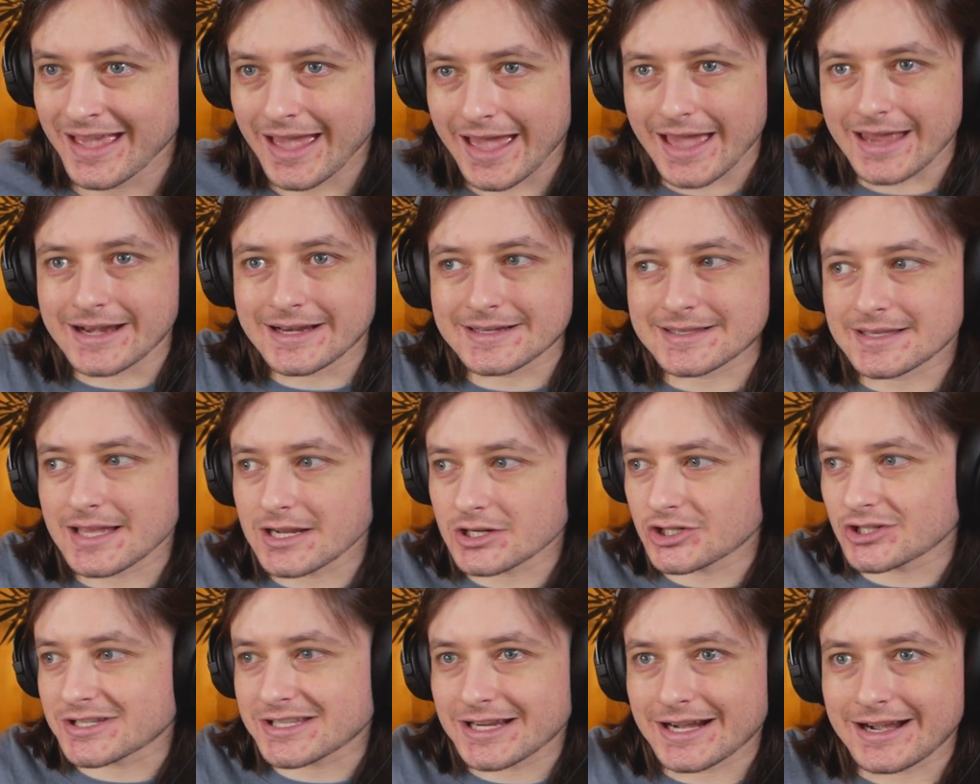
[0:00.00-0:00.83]
And it's
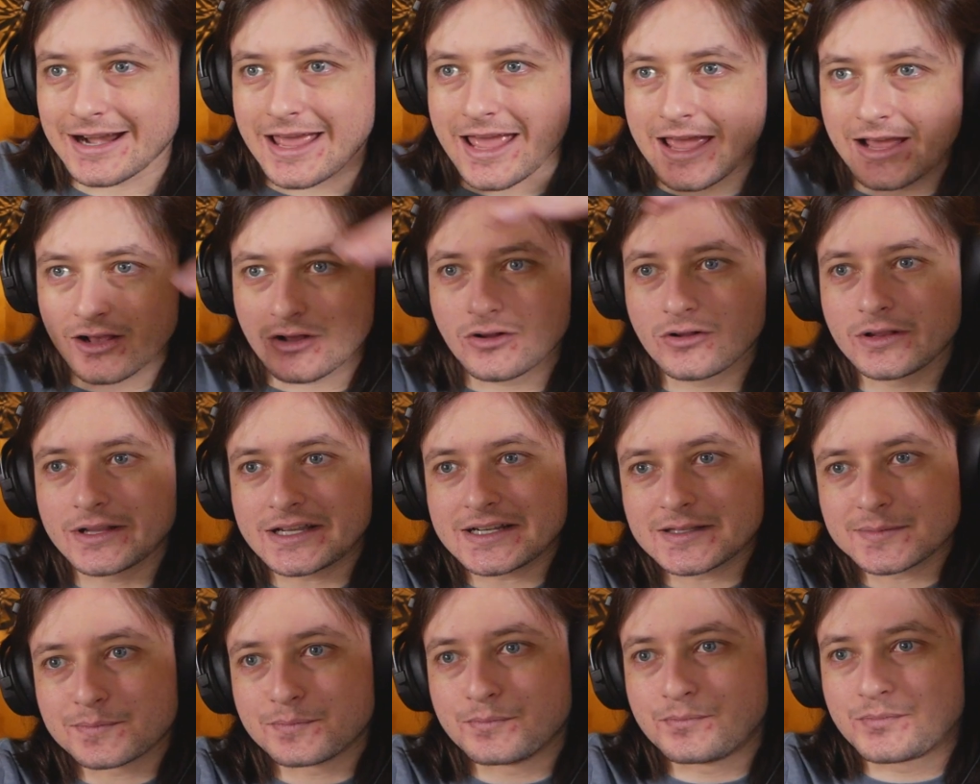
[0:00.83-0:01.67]
not just at an angle,
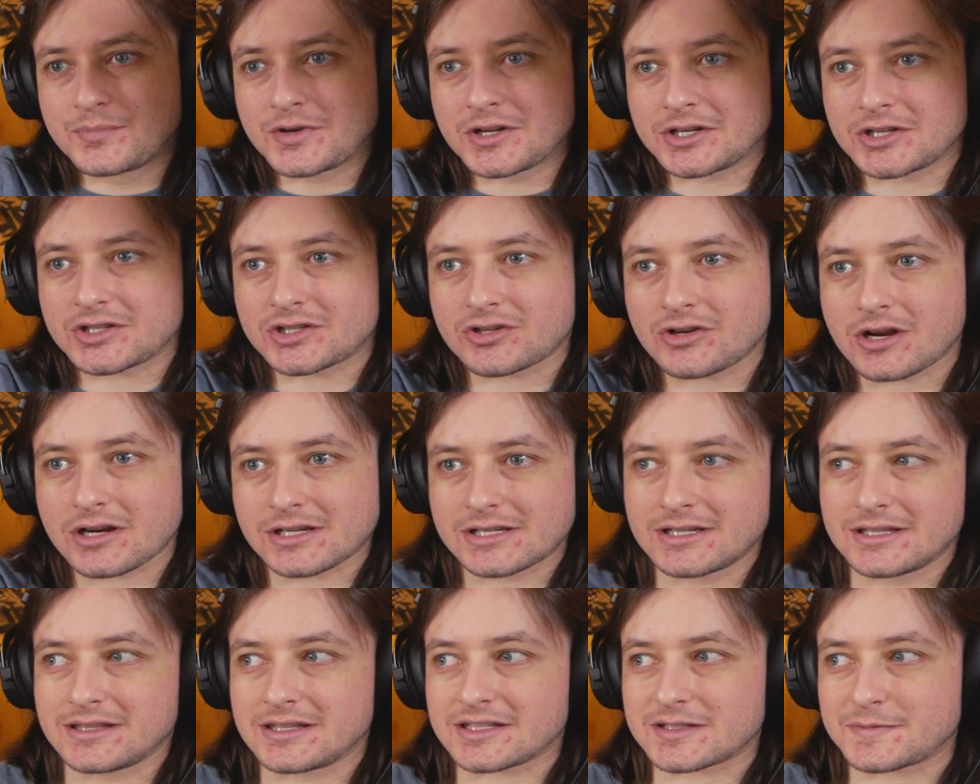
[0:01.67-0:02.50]
it's
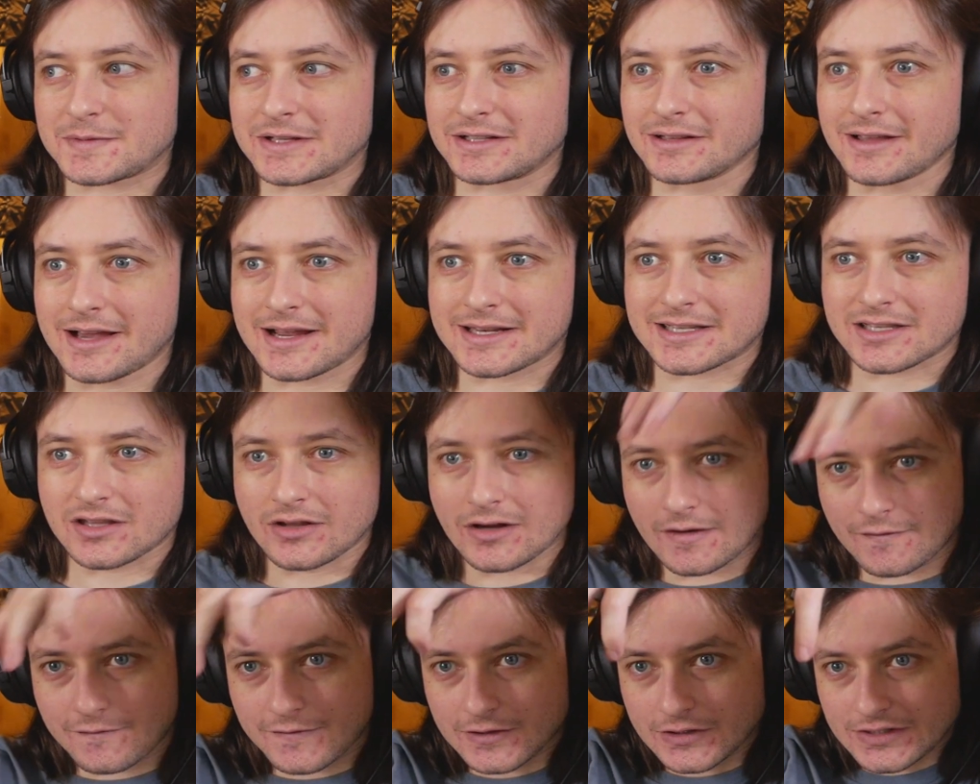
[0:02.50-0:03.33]
constructed the speed line so
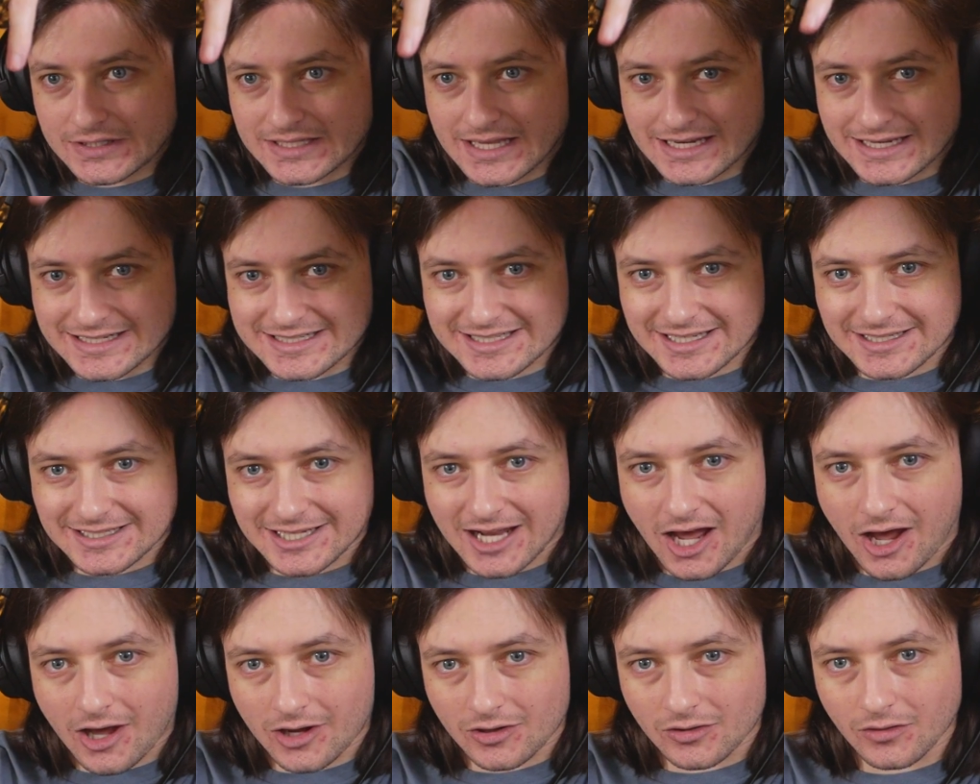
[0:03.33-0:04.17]
that it feels like it's a
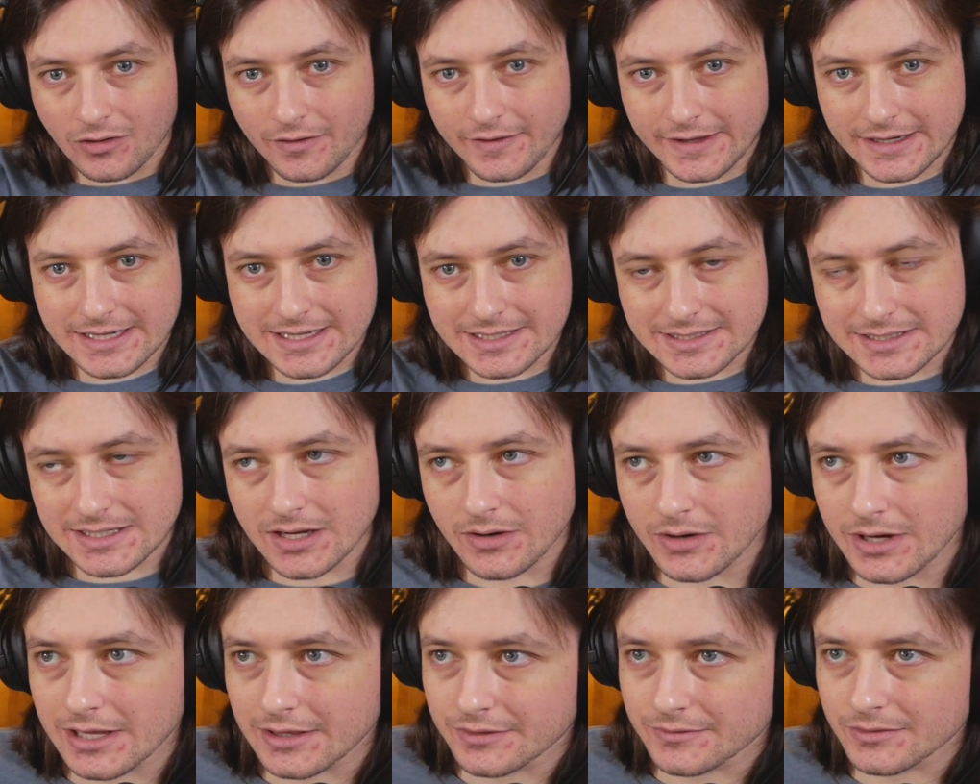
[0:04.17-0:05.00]
tunnel that he's
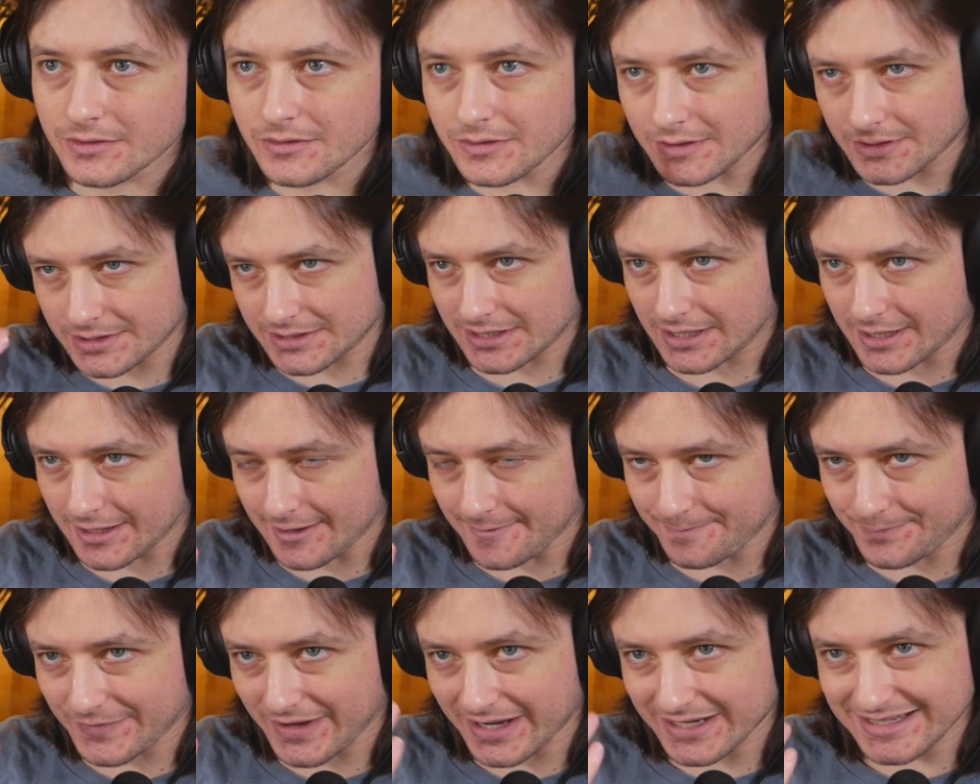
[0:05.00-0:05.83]
going through. There's
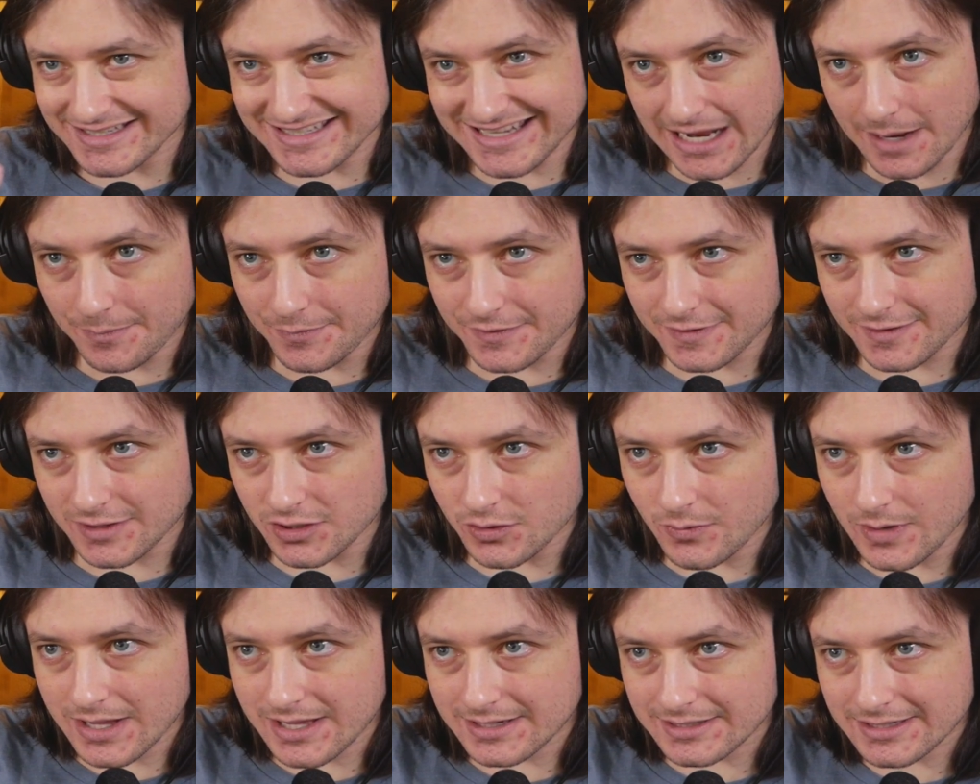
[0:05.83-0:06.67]
a depth
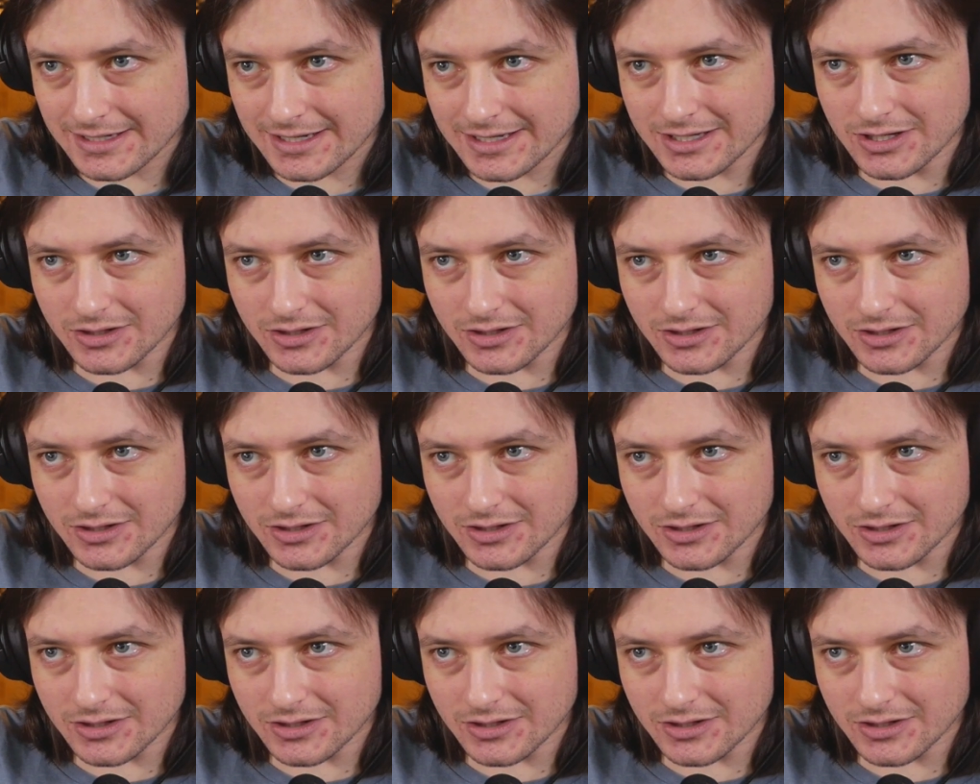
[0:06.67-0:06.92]
to it.